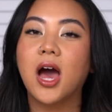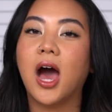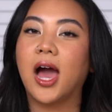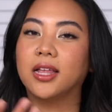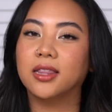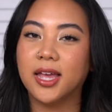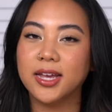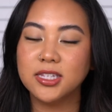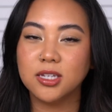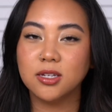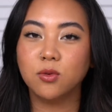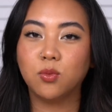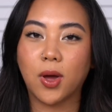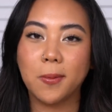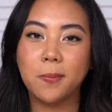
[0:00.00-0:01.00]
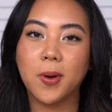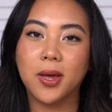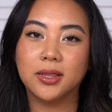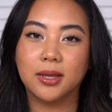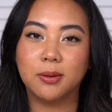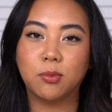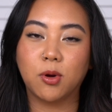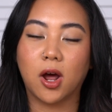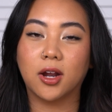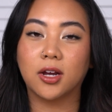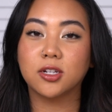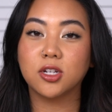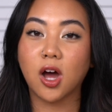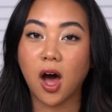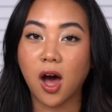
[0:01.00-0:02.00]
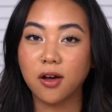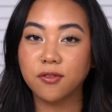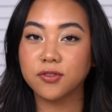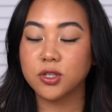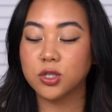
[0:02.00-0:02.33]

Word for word: I like to wipe my lip product off.